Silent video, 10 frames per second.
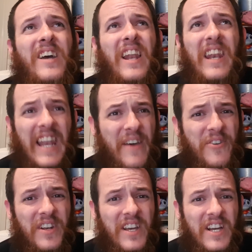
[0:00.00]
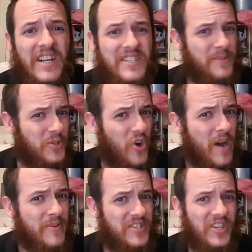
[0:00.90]
11
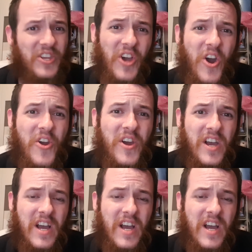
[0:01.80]
subscribers to go